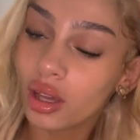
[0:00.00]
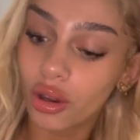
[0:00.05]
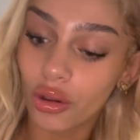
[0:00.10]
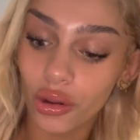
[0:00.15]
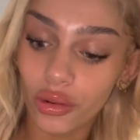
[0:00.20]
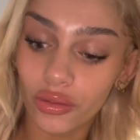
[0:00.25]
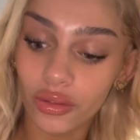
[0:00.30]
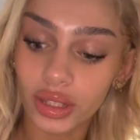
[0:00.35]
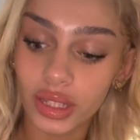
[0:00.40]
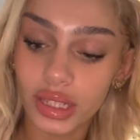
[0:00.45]

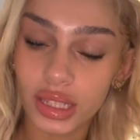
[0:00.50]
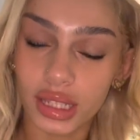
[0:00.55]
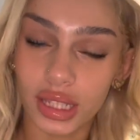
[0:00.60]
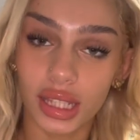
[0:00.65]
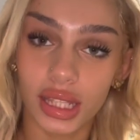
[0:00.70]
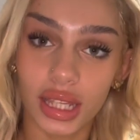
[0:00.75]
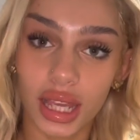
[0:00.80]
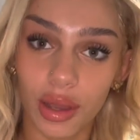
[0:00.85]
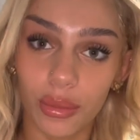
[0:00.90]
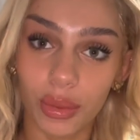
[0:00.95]
Obviously,
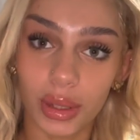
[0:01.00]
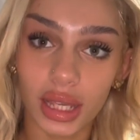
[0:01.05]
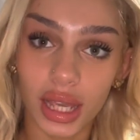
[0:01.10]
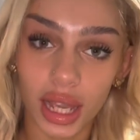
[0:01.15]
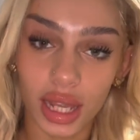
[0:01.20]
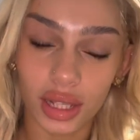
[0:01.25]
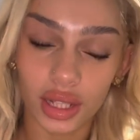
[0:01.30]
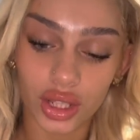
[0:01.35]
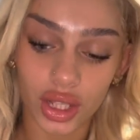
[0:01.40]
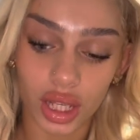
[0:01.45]
yeah, we
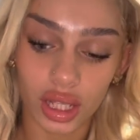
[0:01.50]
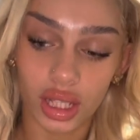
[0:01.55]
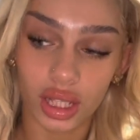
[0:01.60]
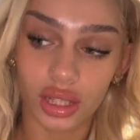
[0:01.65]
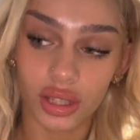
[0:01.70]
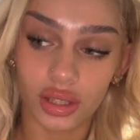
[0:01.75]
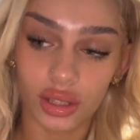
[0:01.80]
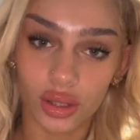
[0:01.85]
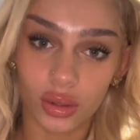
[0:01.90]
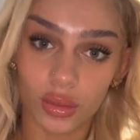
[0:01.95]
can't check
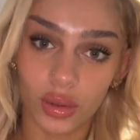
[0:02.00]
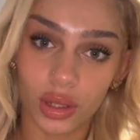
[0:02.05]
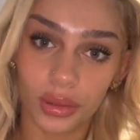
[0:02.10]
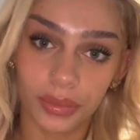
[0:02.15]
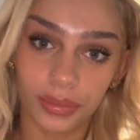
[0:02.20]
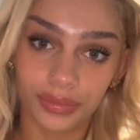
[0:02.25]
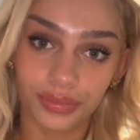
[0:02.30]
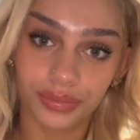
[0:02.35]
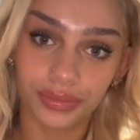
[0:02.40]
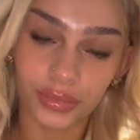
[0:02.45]
into um,
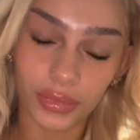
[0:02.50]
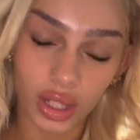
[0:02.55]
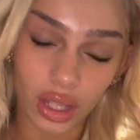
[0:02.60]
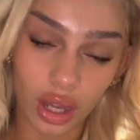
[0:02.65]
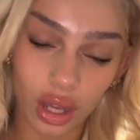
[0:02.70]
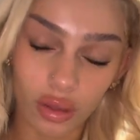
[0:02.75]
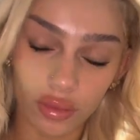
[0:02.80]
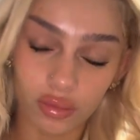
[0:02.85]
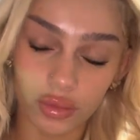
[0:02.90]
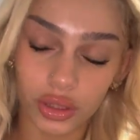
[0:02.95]

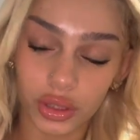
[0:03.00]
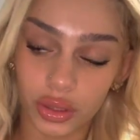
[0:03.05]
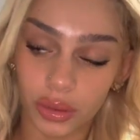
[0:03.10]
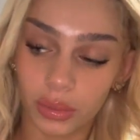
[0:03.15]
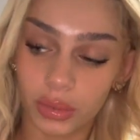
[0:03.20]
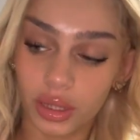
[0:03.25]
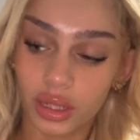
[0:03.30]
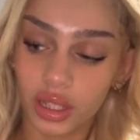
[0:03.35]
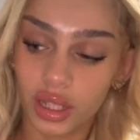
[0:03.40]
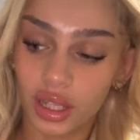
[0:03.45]
our
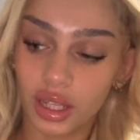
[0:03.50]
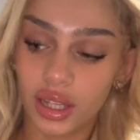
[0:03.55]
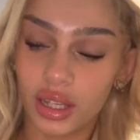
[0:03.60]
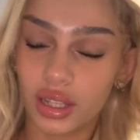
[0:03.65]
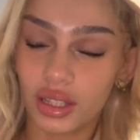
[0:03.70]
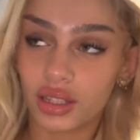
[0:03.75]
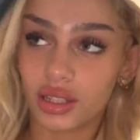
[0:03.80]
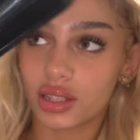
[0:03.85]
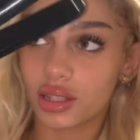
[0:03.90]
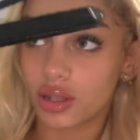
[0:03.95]
room.
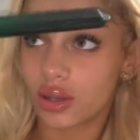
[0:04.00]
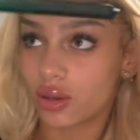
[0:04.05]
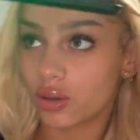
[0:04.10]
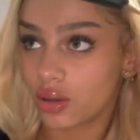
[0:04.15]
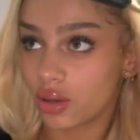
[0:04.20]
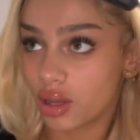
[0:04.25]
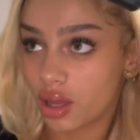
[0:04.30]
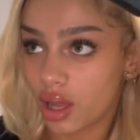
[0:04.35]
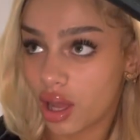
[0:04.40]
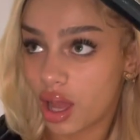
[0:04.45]

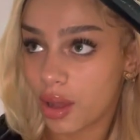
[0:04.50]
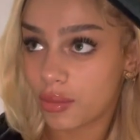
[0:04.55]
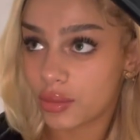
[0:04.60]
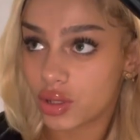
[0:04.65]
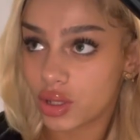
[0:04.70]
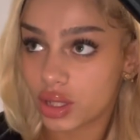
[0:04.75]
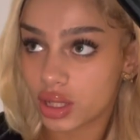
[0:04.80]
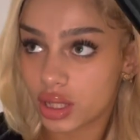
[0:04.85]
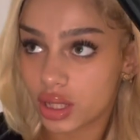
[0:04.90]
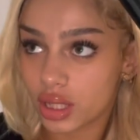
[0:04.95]
So I'm
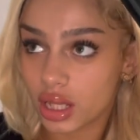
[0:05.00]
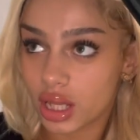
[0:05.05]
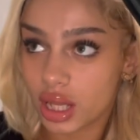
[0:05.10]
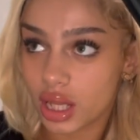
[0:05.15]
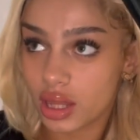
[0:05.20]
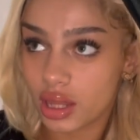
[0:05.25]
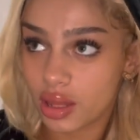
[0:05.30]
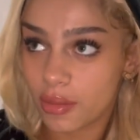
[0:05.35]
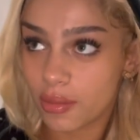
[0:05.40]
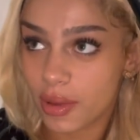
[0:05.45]
just
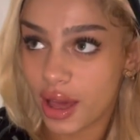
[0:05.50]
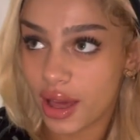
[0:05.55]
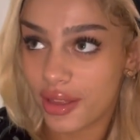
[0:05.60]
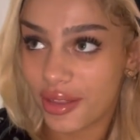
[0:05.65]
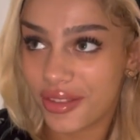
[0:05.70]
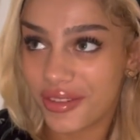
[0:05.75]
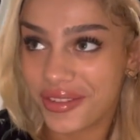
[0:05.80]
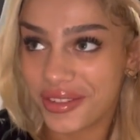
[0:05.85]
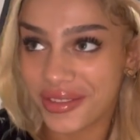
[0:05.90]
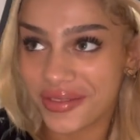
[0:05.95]
in the
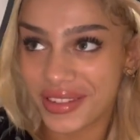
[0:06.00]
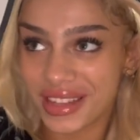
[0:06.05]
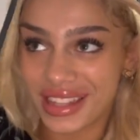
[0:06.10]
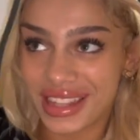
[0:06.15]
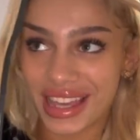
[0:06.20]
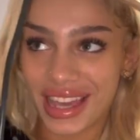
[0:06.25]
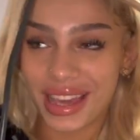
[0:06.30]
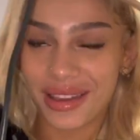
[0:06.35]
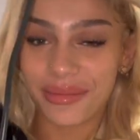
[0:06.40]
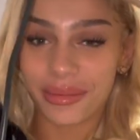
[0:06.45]
bathroom in the
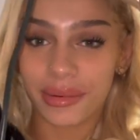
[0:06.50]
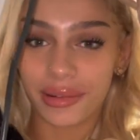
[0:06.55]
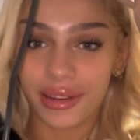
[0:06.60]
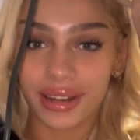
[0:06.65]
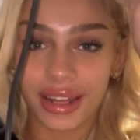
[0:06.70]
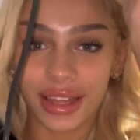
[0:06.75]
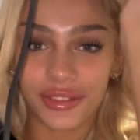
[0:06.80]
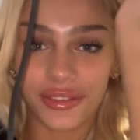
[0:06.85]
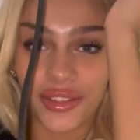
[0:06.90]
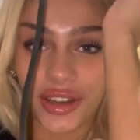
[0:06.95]
airport,
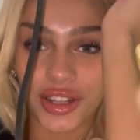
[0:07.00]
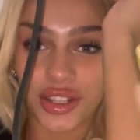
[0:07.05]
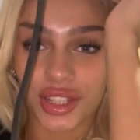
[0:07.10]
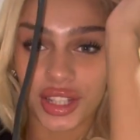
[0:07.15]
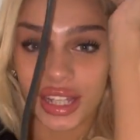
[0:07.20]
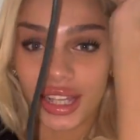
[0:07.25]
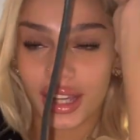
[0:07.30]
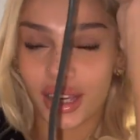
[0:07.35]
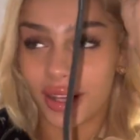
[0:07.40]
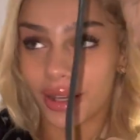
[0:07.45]
like
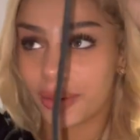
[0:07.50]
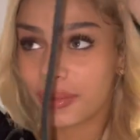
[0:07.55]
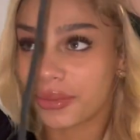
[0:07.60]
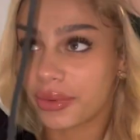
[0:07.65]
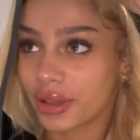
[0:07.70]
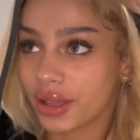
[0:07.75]
freshening up.